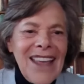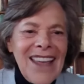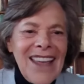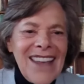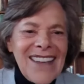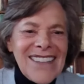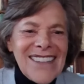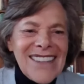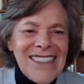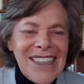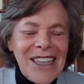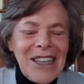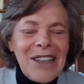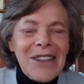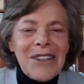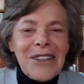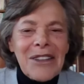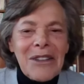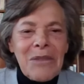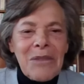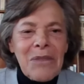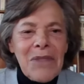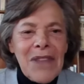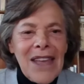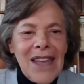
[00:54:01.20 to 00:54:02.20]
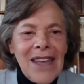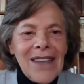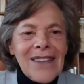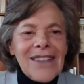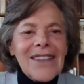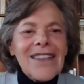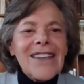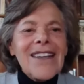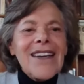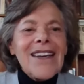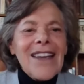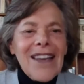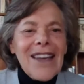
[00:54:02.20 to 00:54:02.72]
and tell them that,
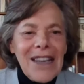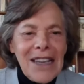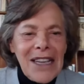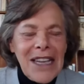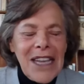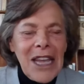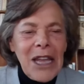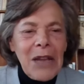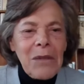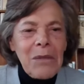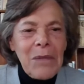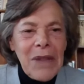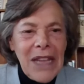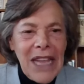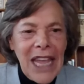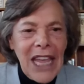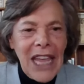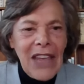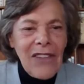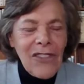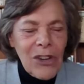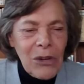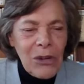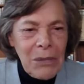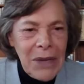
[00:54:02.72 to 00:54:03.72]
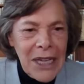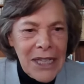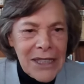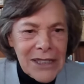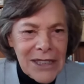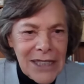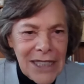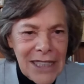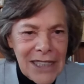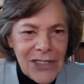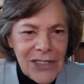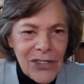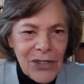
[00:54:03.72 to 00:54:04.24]
again, behavior makes
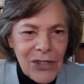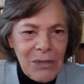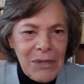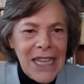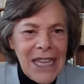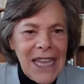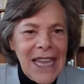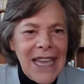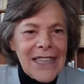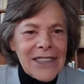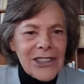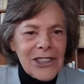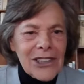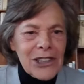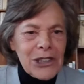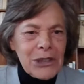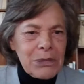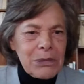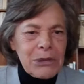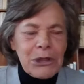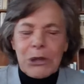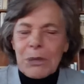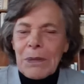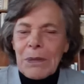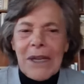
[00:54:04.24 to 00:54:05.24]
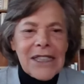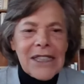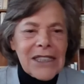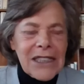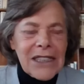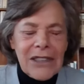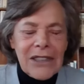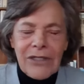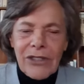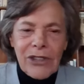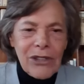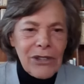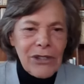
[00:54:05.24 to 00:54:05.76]
sense from the actor's
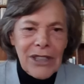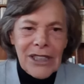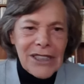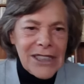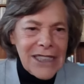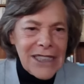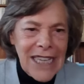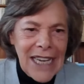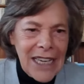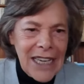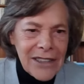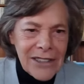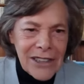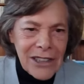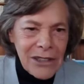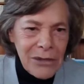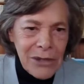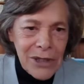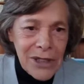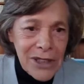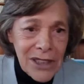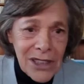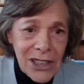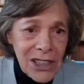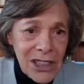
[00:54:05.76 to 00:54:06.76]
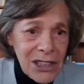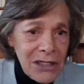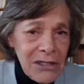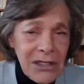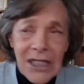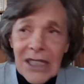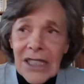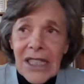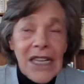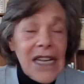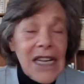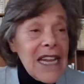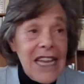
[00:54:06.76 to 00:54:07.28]
perspective, or else the actor wouldn't do
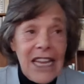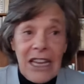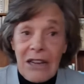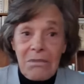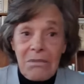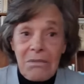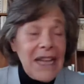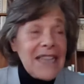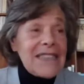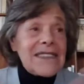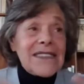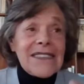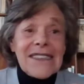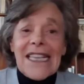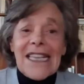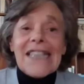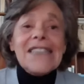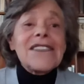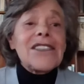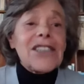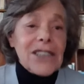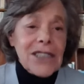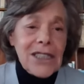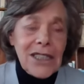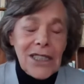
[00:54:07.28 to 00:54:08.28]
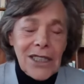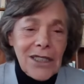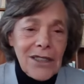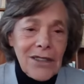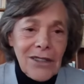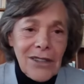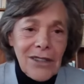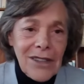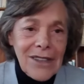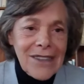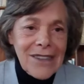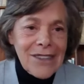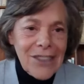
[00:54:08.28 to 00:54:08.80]
it. It made sense to you
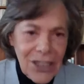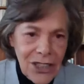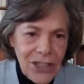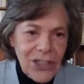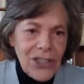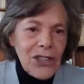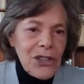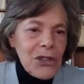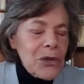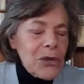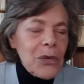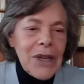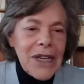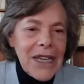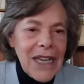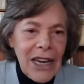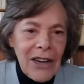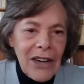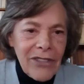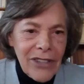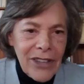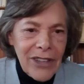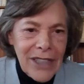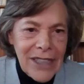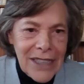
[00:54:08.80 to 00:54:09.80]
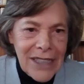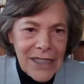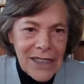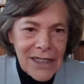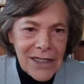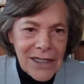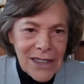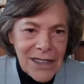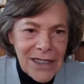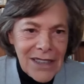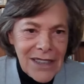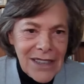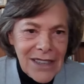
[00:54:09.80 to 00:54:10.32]
to do whatever it
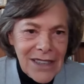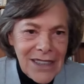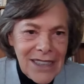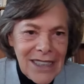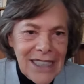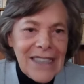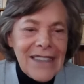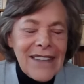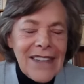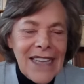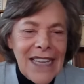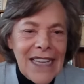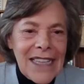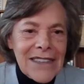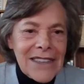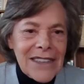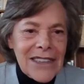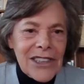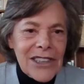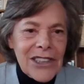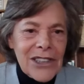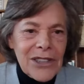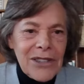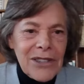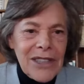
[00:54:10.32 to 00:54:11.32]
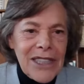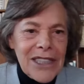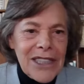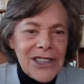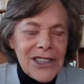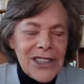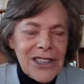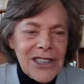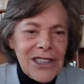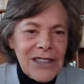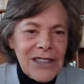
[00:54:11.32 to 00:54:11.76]
is in that situation.